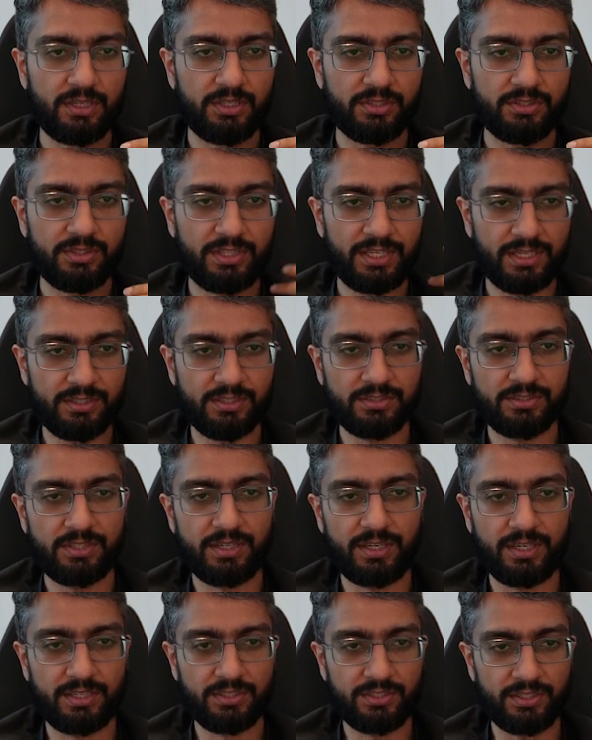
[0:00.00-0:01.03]
Create a
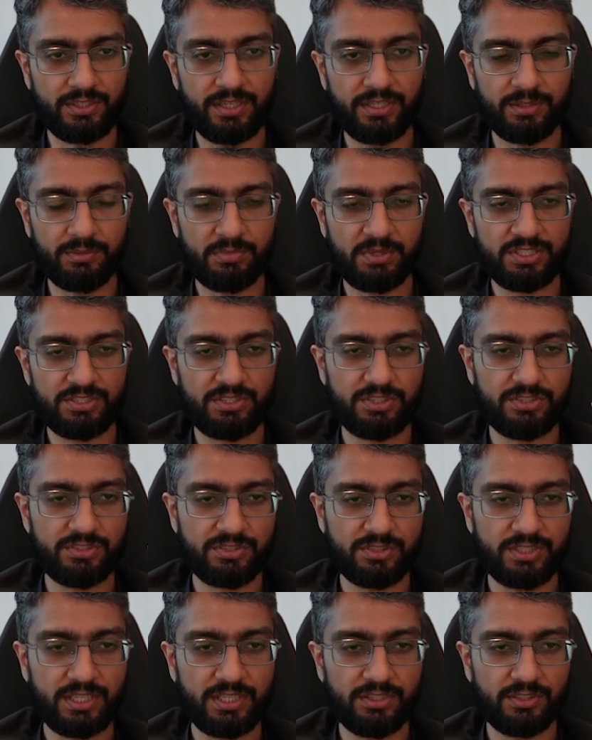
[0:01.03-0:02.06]
thread, create a message,
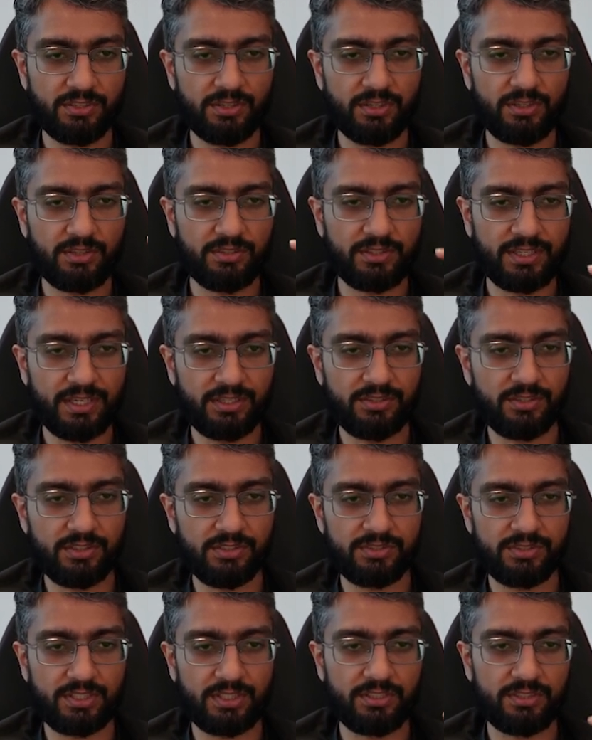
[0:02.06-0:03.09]
create a run, get run
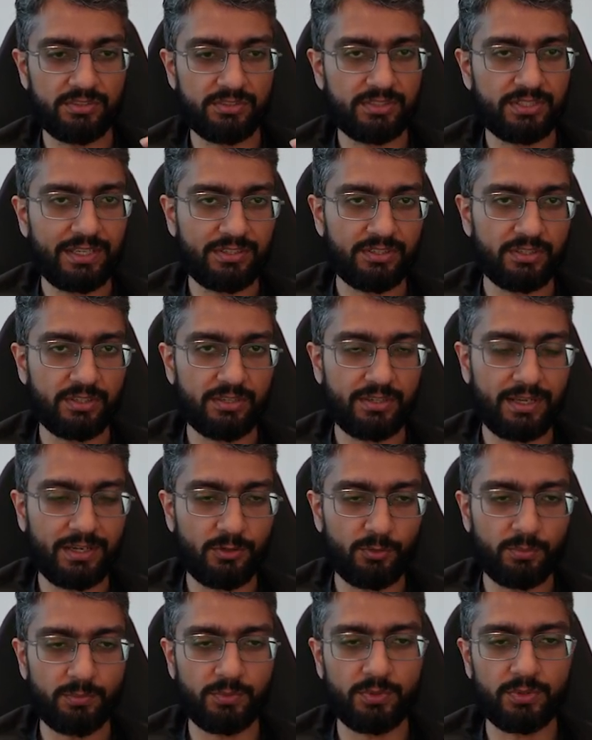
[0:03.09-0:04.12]
status, get run
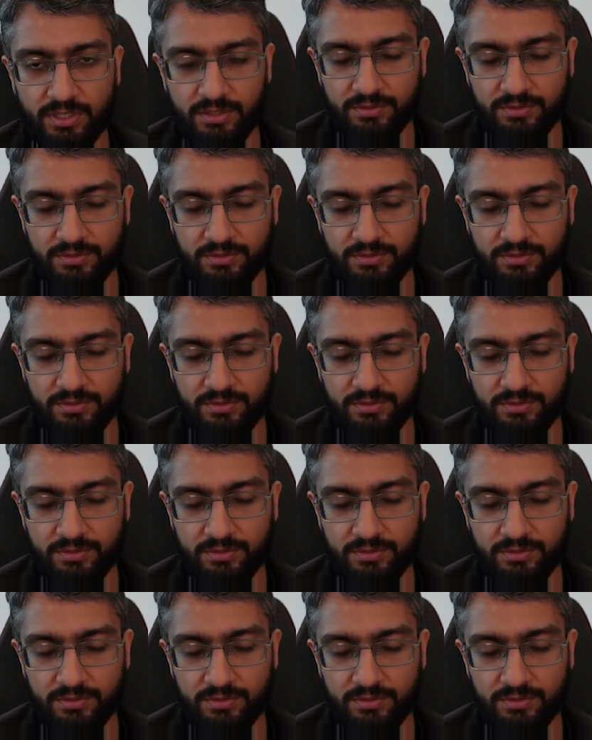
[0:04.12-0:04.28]
output.